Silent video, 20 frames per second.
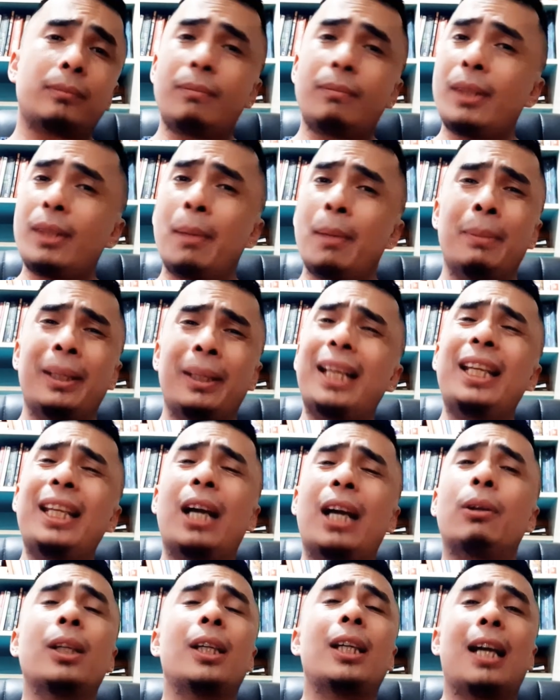but
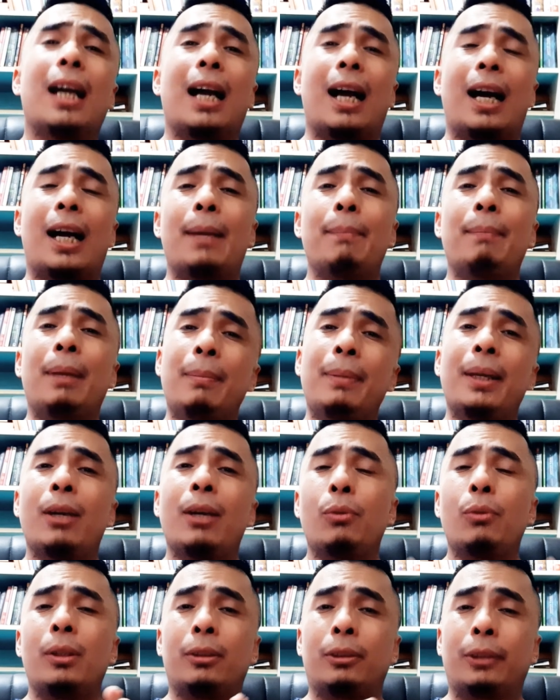anyhow, maybe I
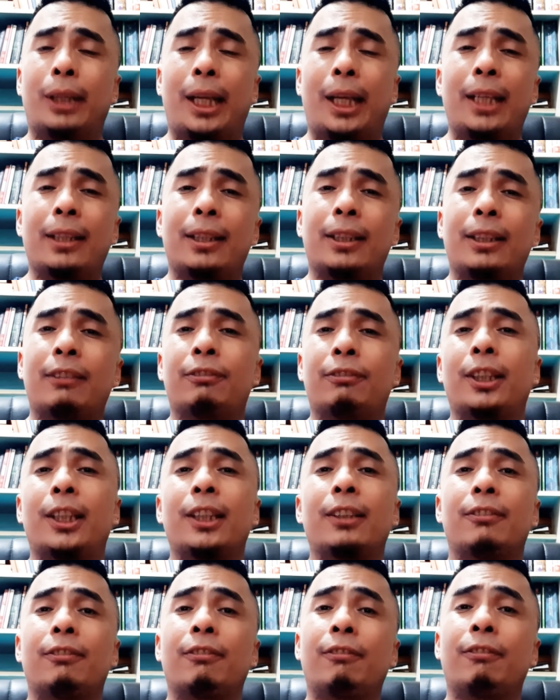will create a
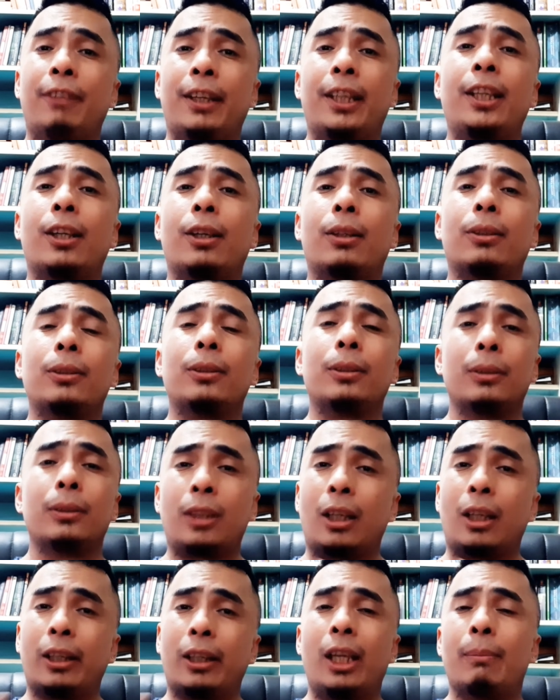different video
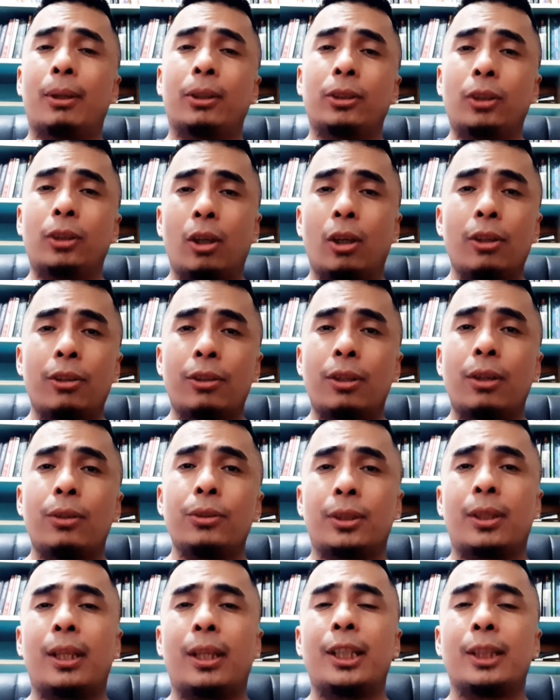talking about all
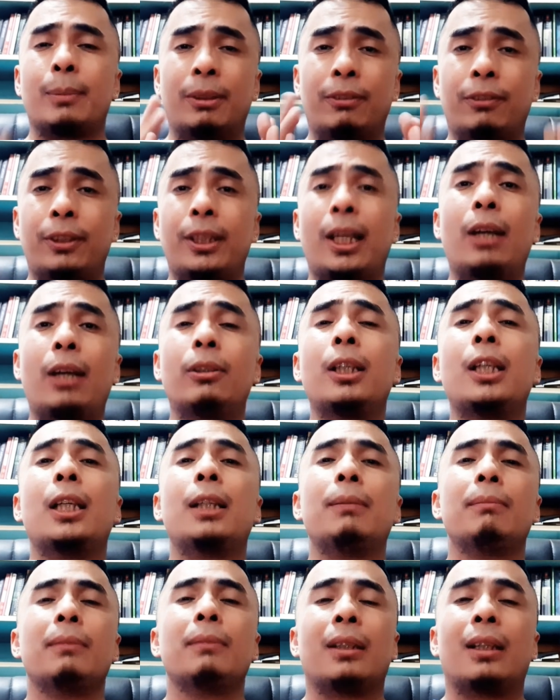those things. But for now,
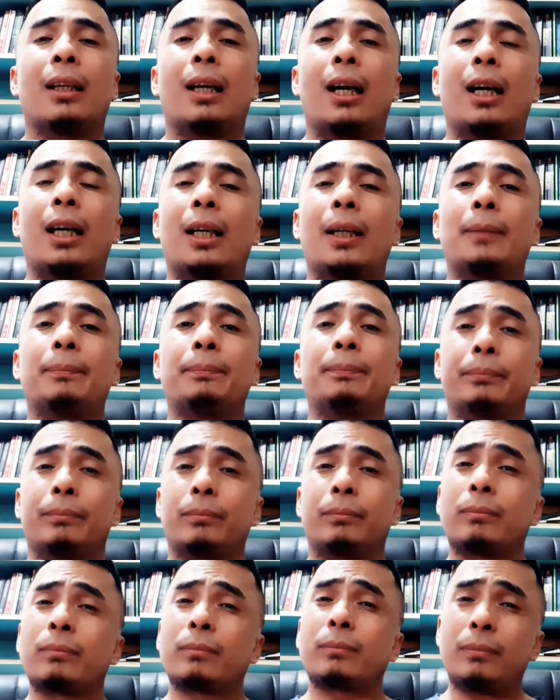um,
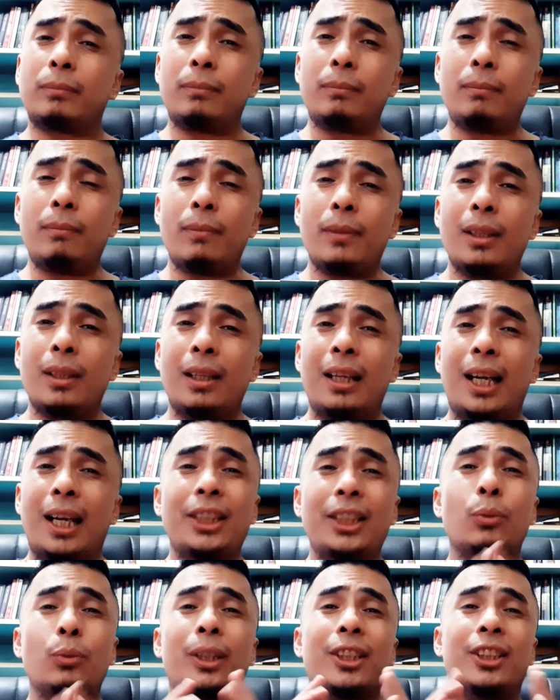I
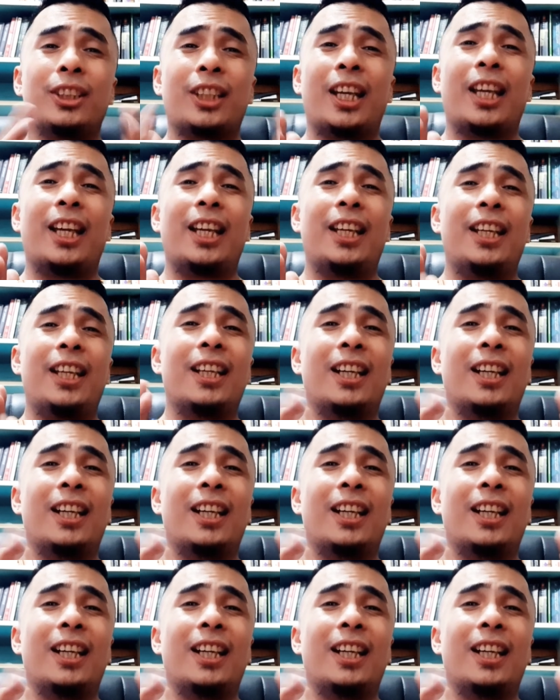just want to say